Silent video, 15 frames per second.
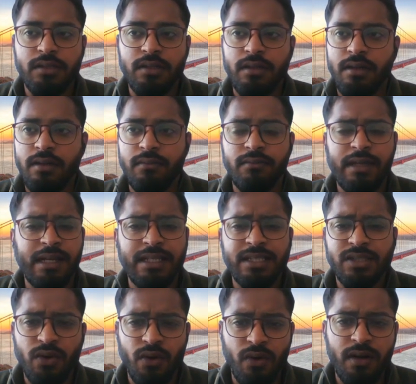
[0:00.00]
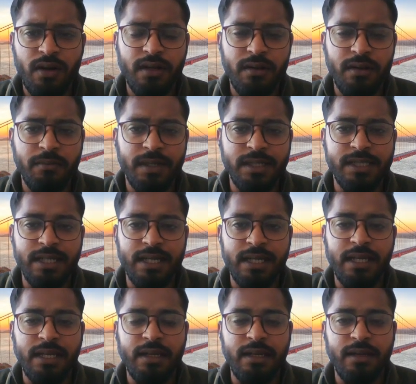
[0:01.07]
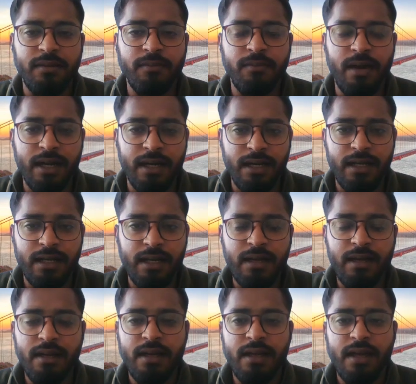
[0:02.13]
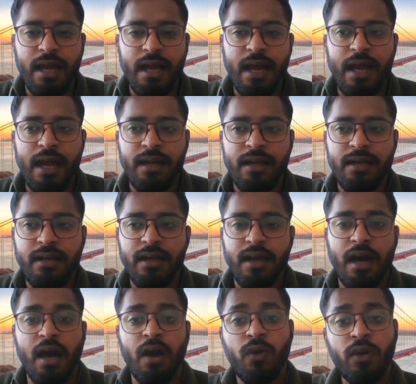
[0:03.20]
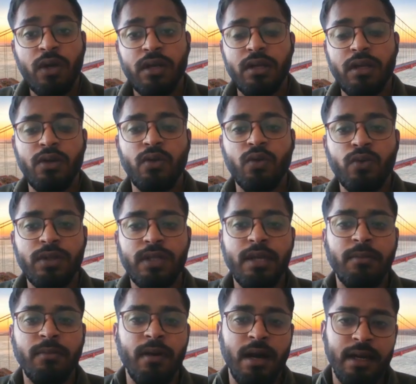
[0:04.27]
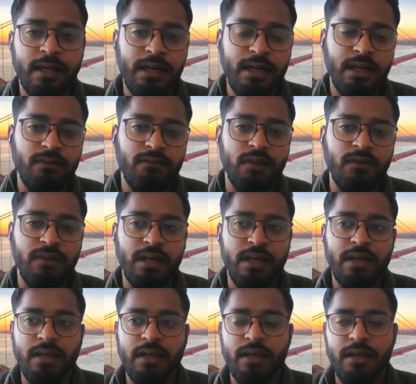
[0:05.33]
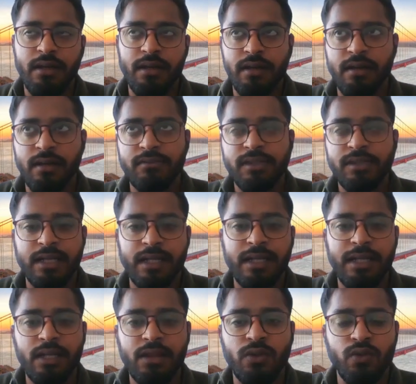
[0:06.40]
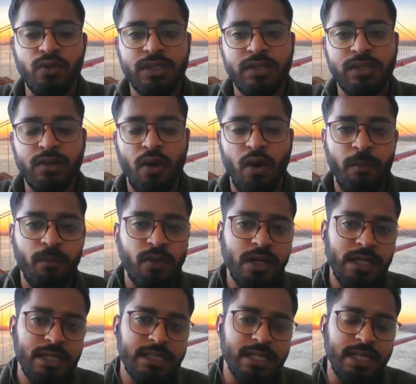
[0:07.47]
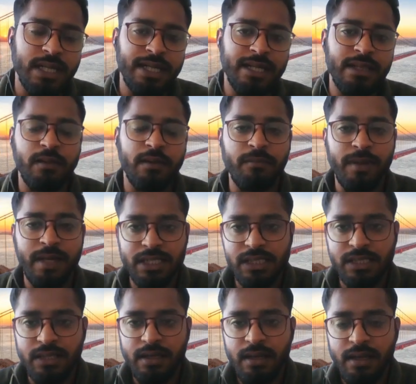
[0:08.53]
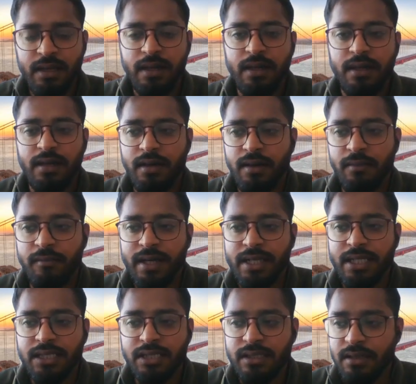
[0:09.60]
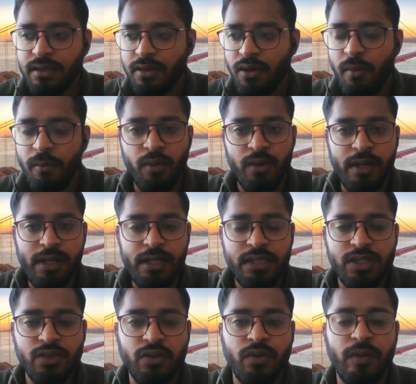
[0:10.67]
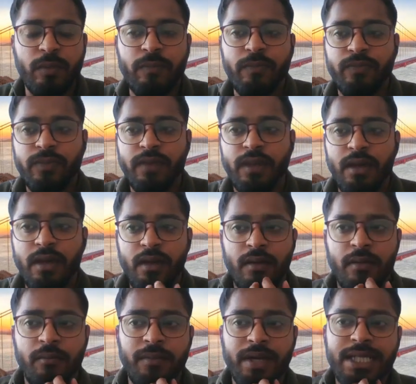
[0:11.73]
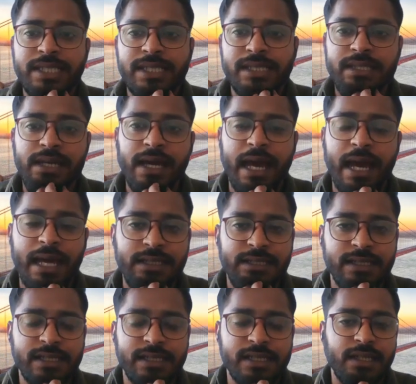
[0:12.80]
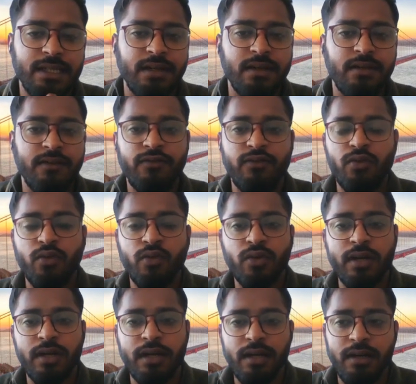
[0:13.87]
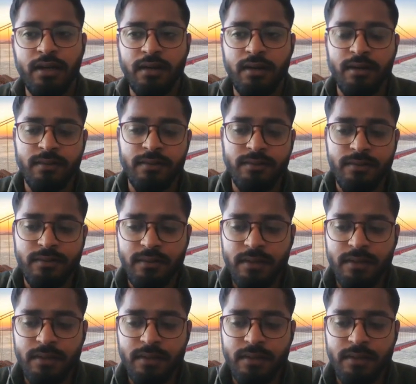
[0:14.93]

that is called basically marketing. And how do they market? We will study those components in the mix component. So mix has four uh,